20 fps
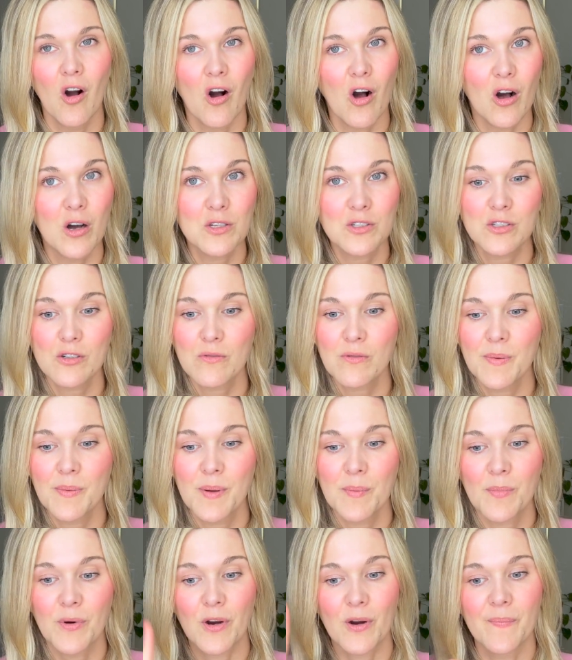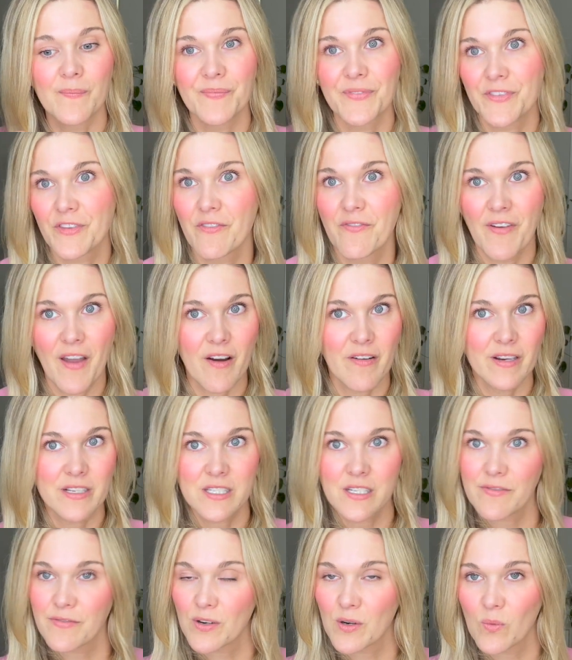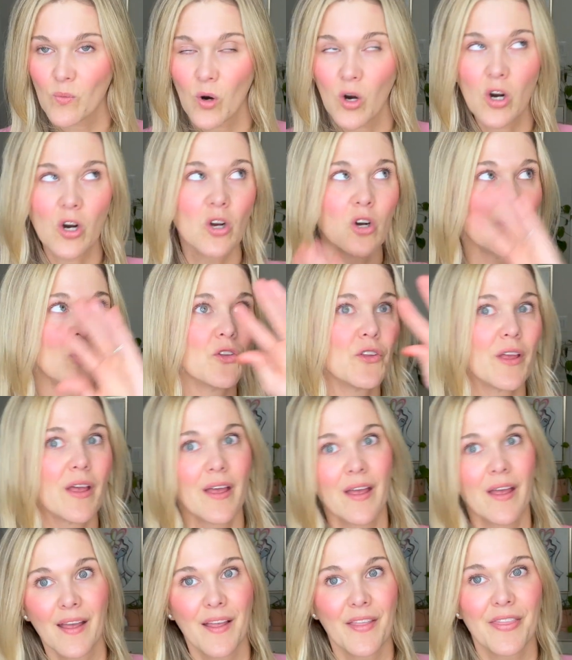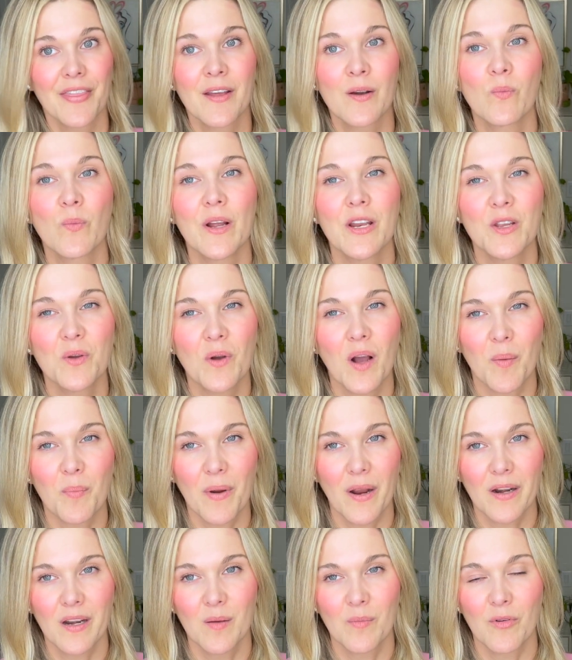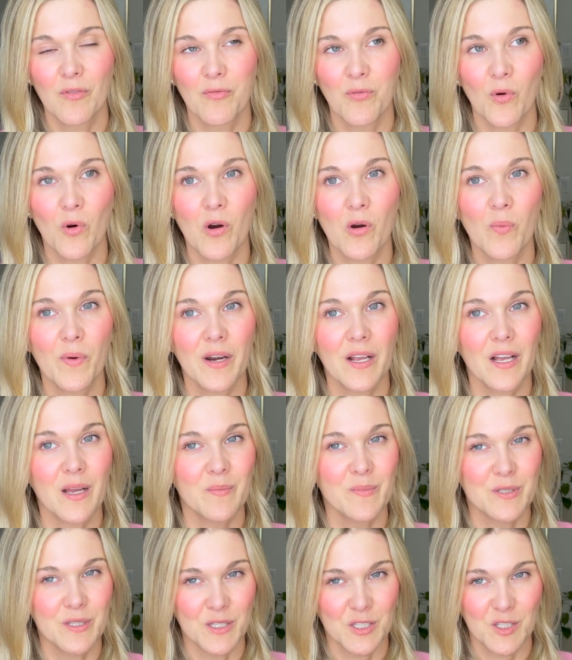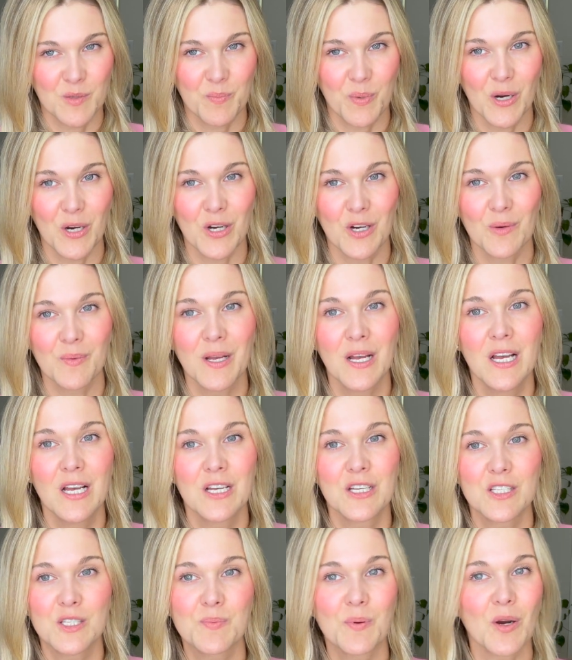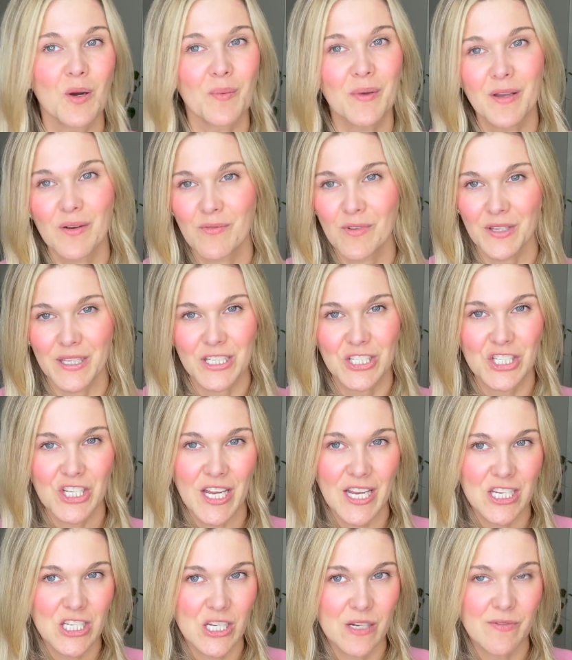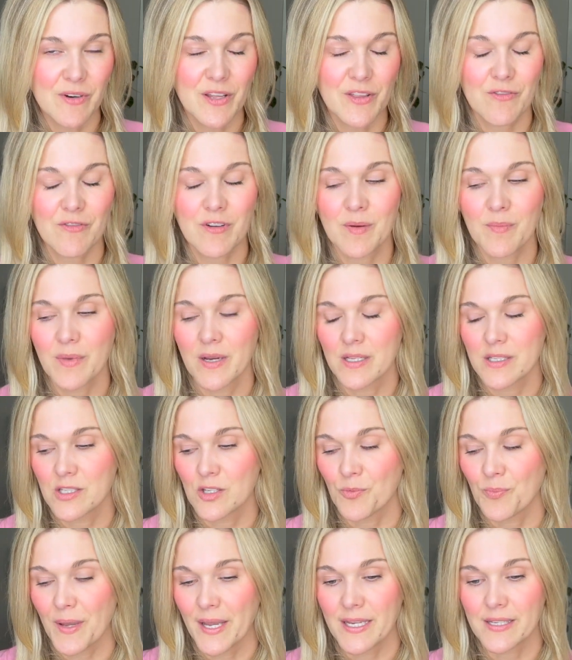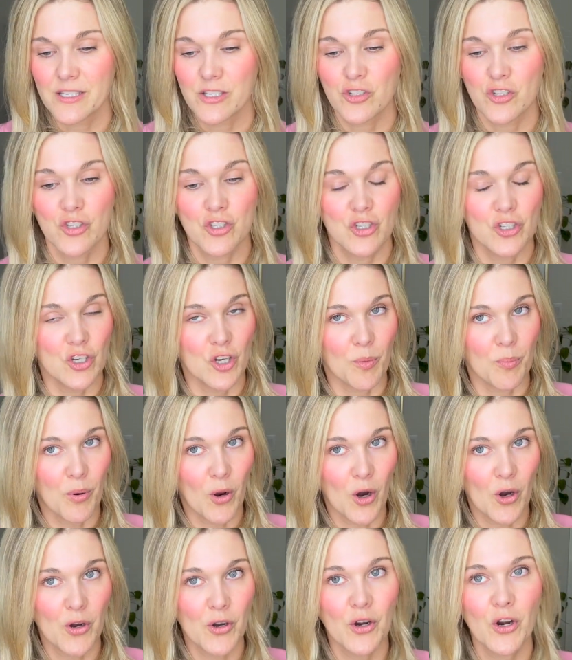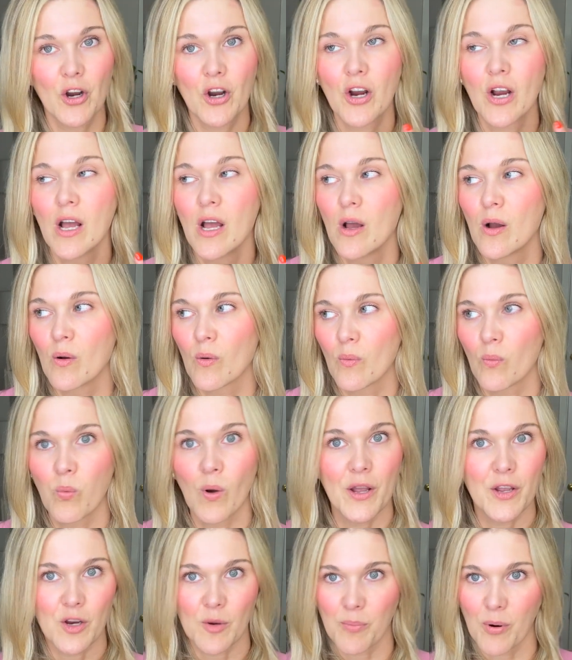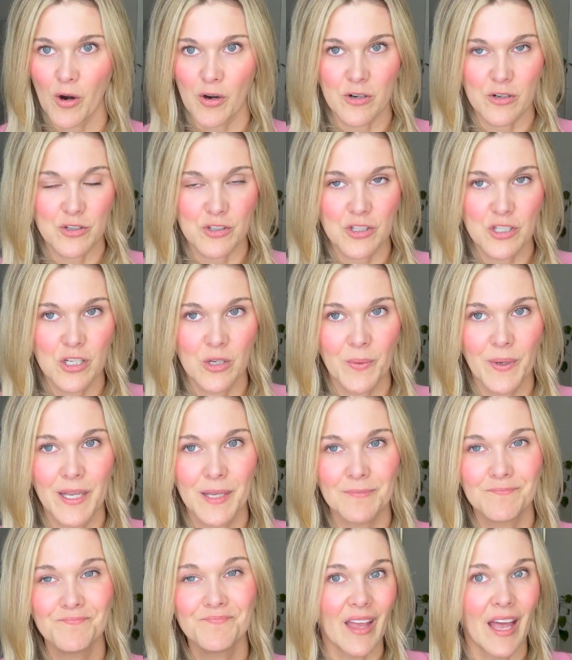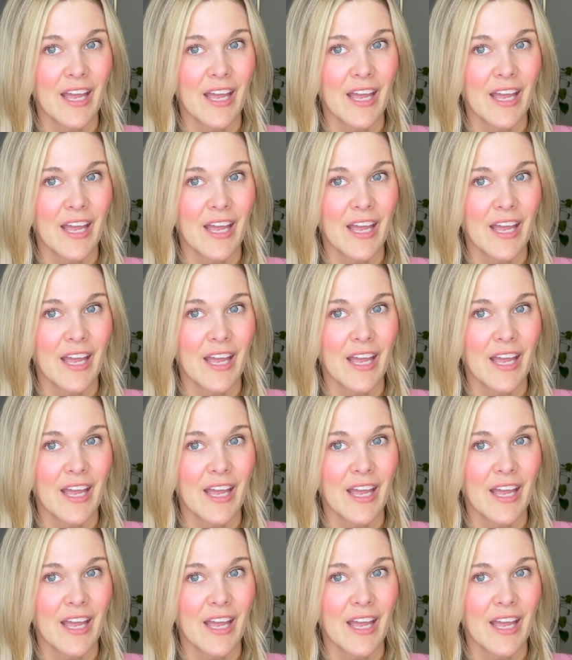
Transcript: Also remember, it's a very different world than when you got pregnant before when it comes to sperm. Sperm can really change every 3 months, so pay attention to your partner, what your partner's doing.